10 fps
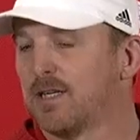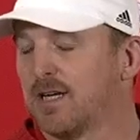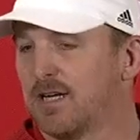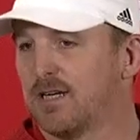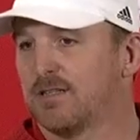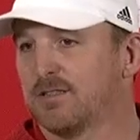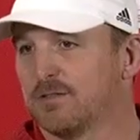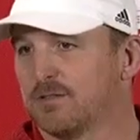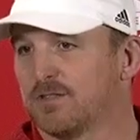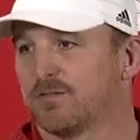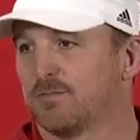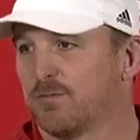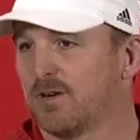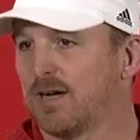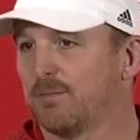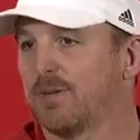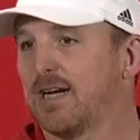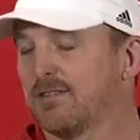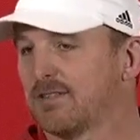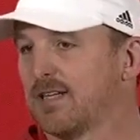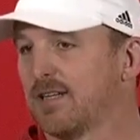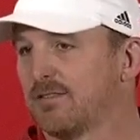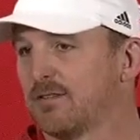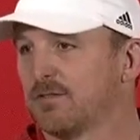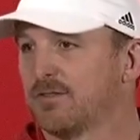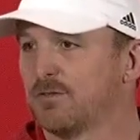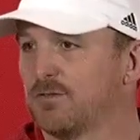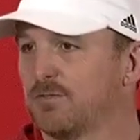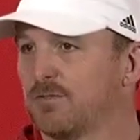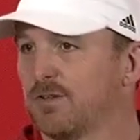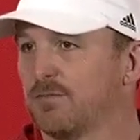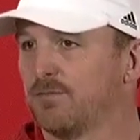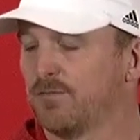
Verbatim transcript: Uh, you know, just we were out in pads today, so you know you, the,